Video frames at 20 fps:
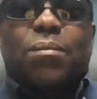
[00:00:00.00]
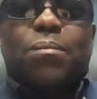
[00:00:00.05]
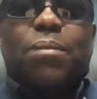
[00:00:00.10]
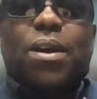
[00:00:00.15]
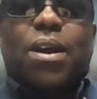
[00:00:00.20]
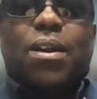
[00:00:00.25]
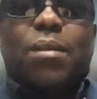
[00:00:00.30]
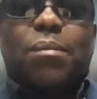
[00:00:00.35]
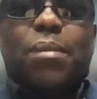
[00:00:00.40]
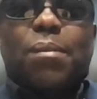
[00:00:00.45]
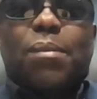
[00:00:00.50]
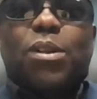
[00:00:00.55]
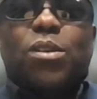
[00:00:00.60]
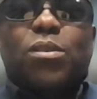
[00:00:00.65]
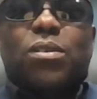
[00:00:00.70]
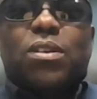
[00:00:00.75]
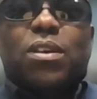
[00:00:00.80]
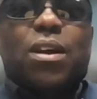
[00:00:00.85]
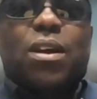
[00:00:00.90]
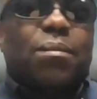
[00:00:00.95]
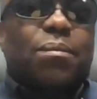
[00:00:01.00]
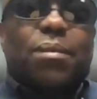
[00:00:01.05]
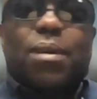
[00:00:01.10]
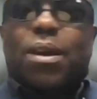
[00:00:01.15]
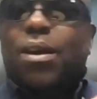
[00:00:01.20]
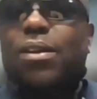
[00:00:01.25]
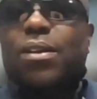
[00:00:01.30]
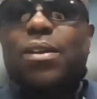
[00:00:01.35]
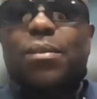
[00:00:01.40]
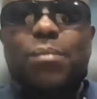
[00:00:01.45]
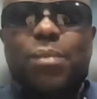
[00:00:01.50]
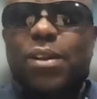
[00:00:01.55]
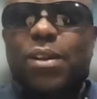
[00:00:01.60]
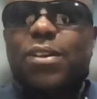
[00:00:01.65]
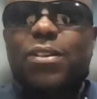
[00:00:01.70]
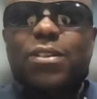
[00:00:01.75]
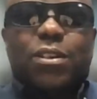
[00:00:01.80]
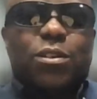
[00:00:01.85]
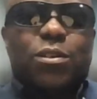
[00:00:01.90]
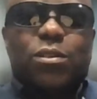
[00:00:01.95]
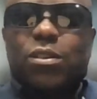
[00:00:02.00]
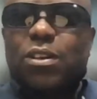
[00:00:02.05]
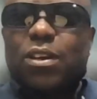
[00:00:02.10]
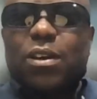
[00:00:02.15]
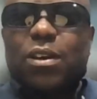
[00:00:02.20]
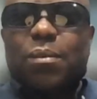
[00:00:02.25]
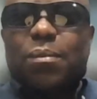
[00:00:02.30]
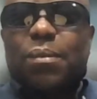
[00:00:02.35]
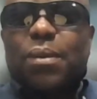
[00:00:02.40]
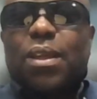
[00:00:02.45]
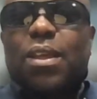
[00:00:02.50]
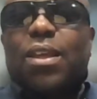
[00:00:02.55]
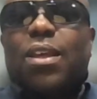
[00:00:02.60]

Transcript: carrying baby to term, carrying pregnancy to term,